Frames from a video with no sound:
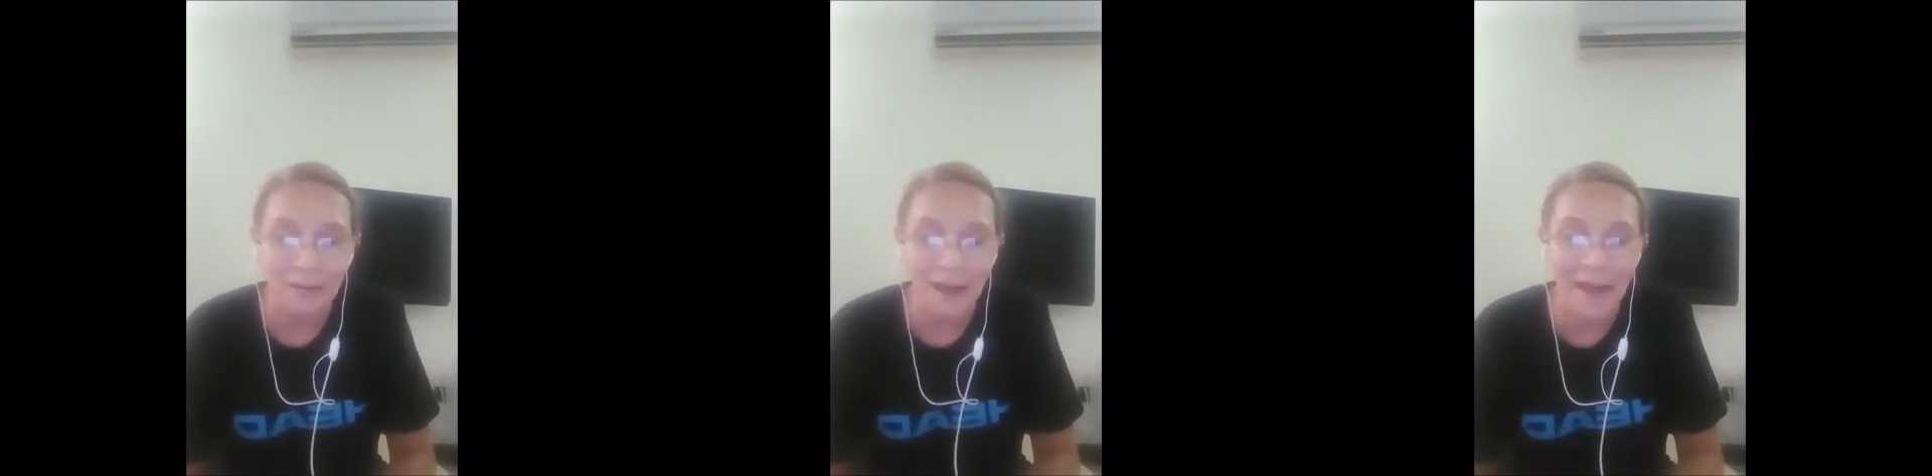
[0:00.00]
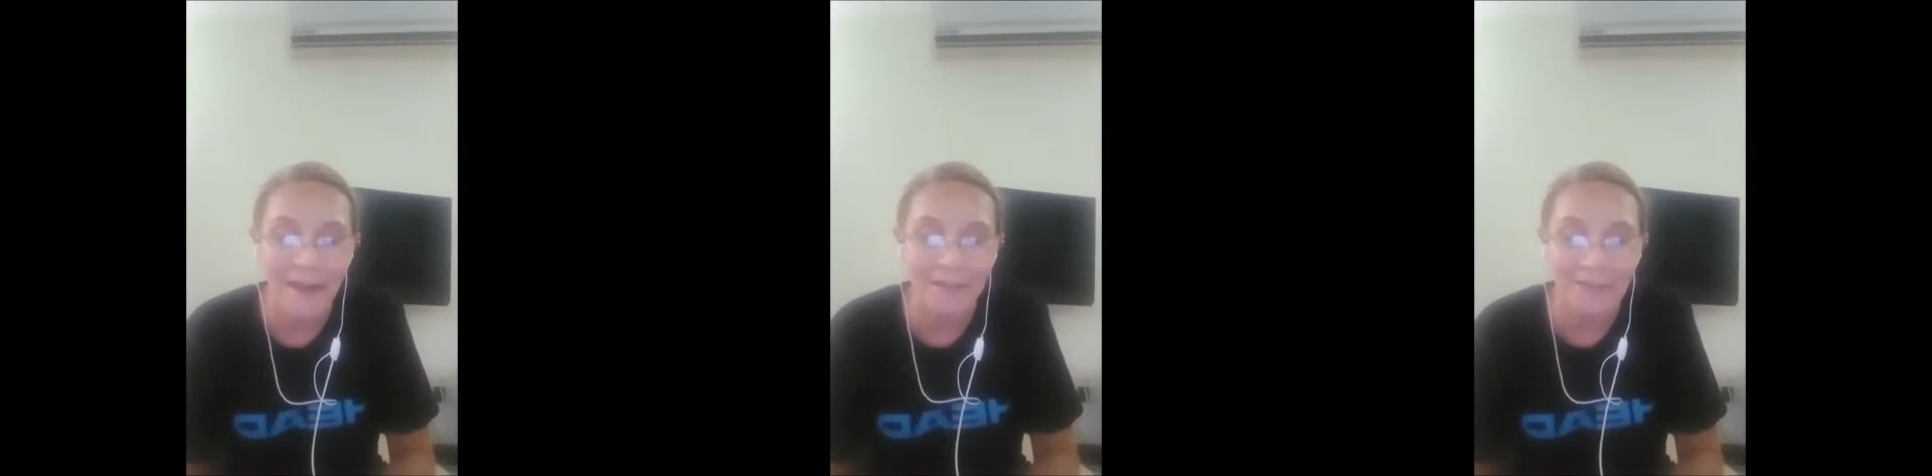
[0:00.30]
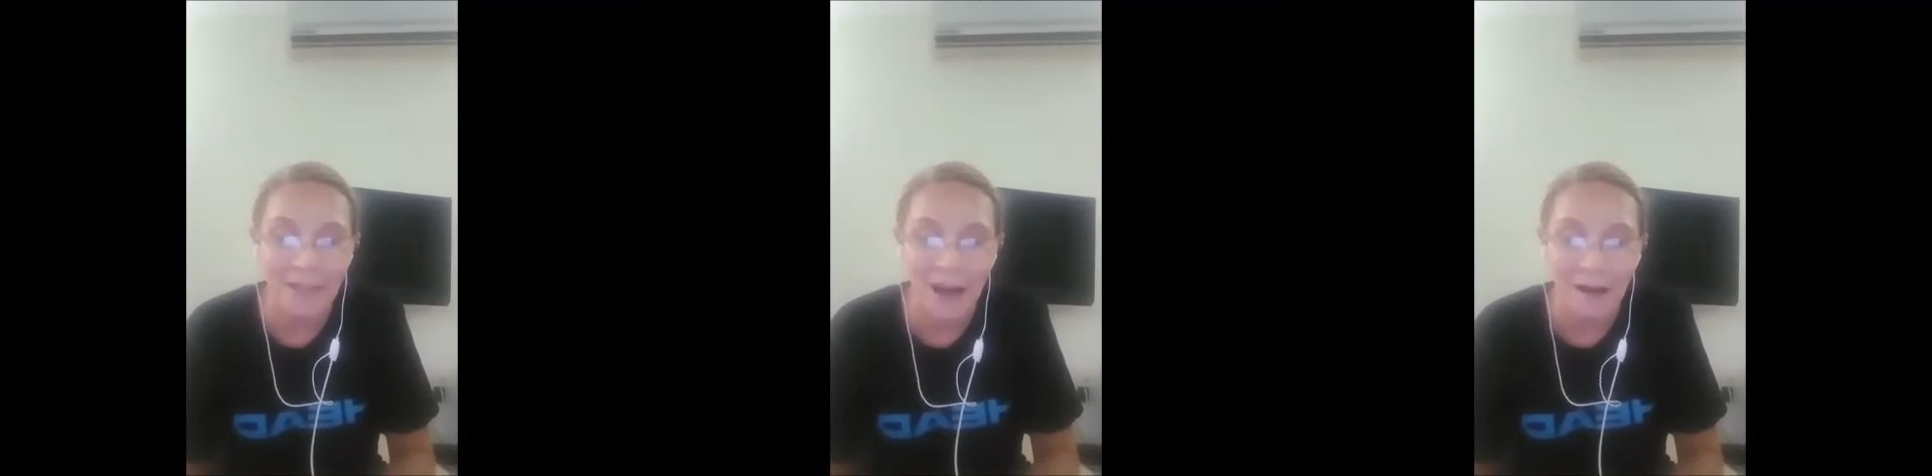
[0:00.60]

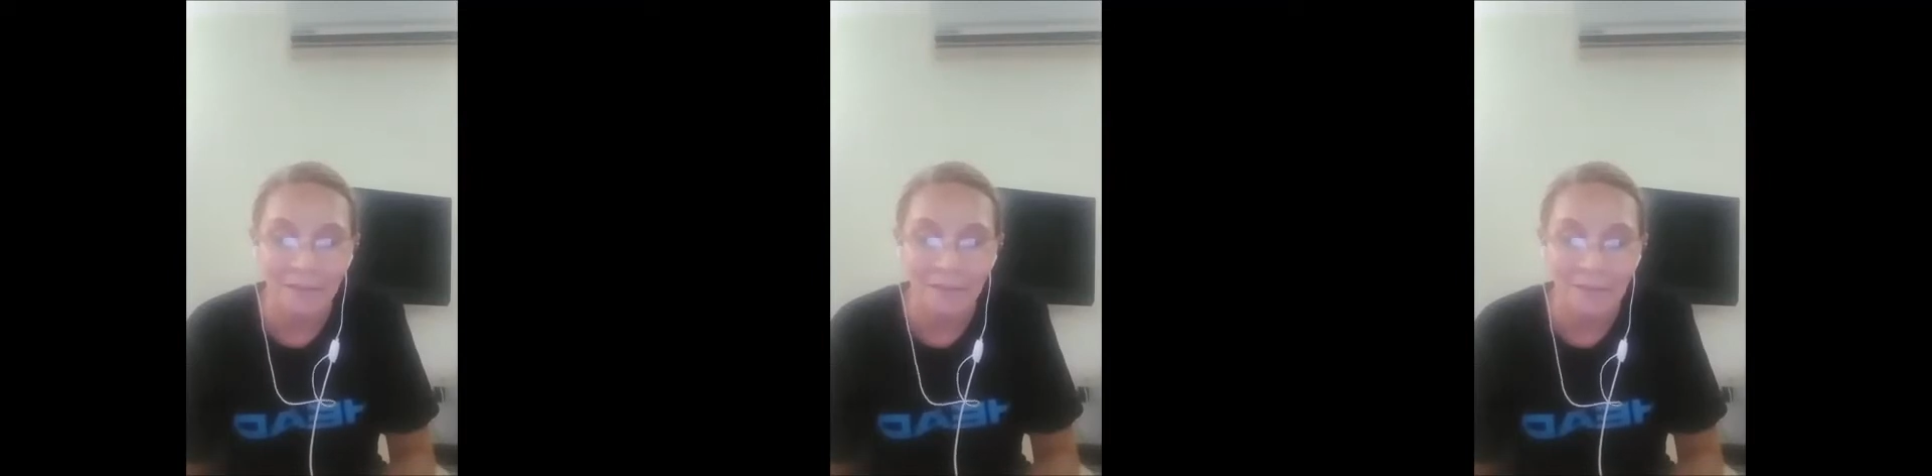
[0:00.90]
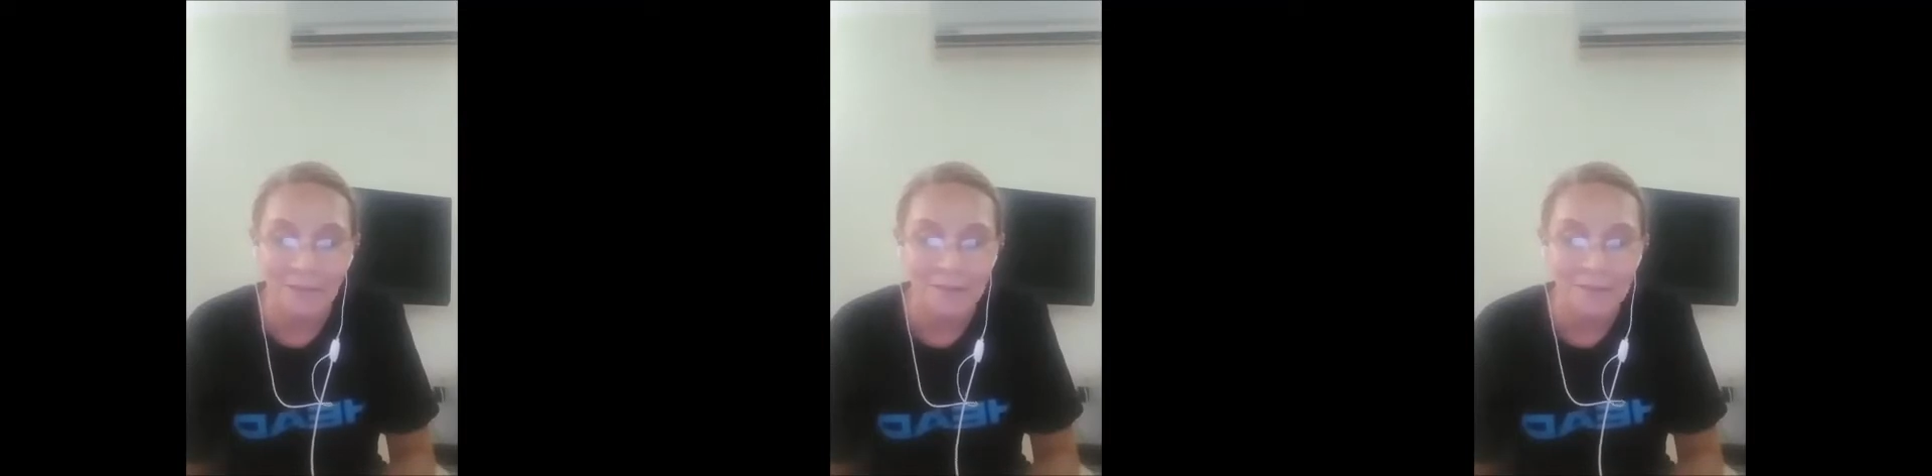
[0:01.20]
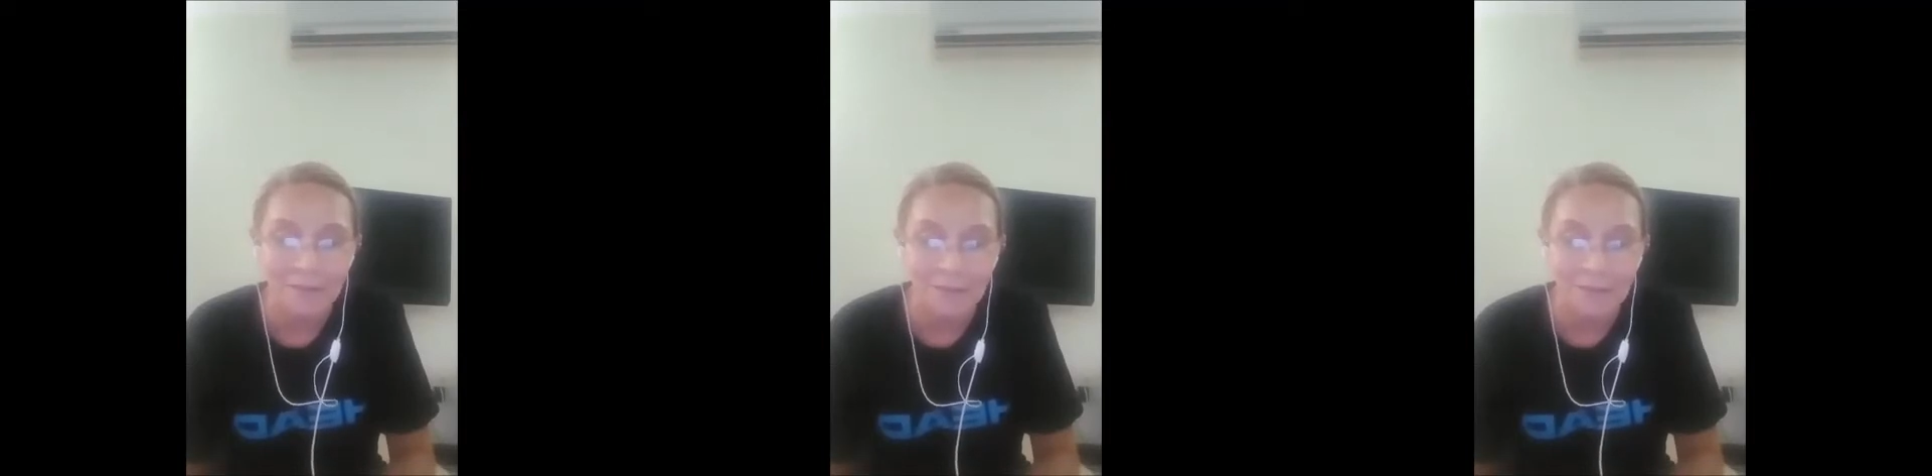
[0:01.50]
hairstyles,